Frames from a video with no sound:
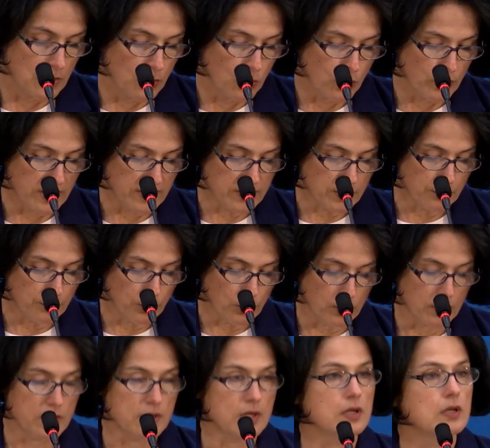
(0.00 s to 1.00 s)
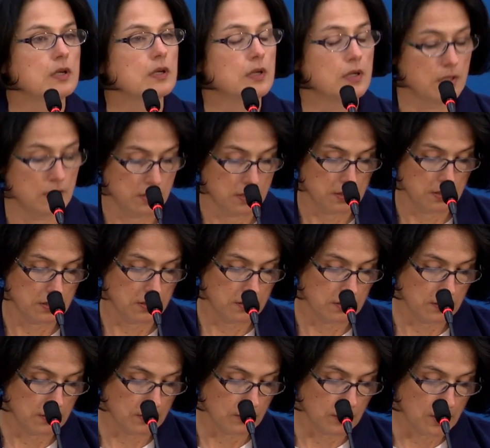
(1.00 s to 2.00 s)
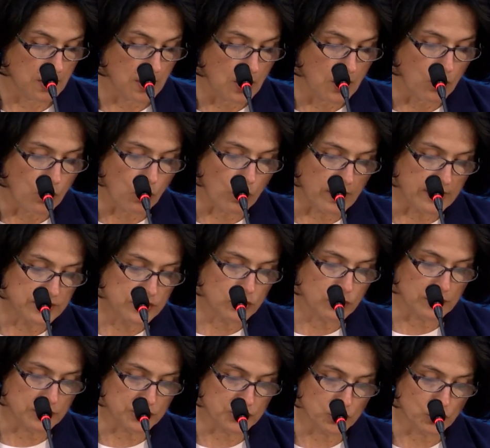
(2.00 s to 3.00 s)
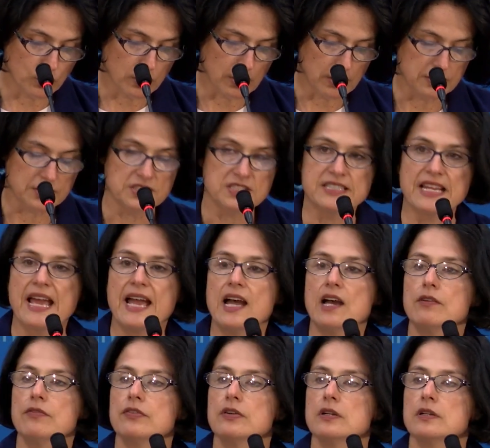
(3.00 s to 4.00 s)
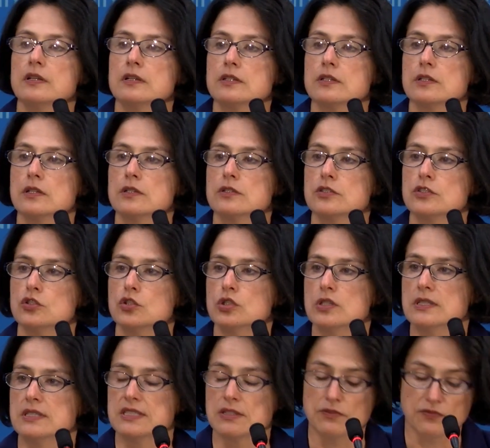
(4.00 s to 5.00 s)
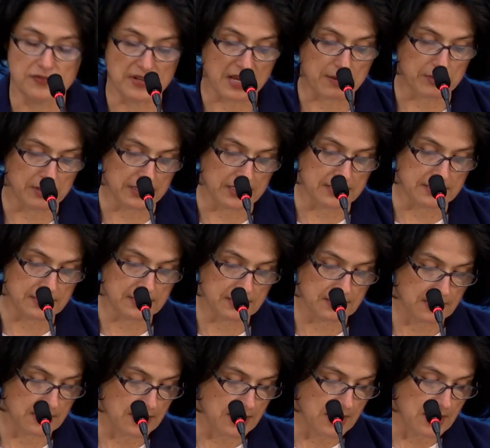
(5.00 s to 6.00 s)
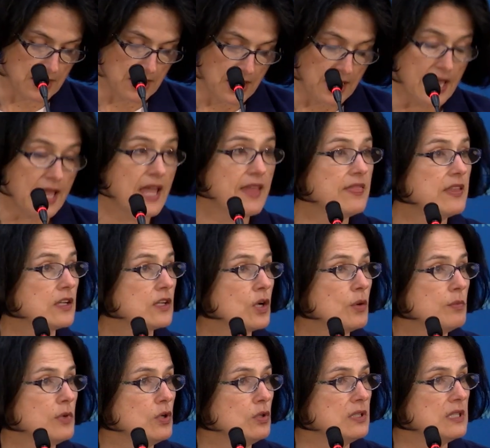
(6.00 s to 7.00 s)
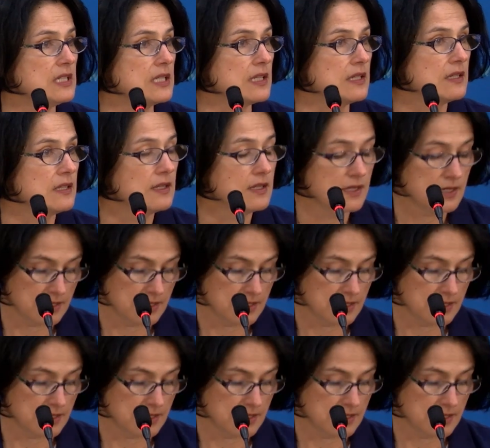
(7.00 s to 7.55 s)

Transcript: We, the board, want to assure our staff, students, and families, and the community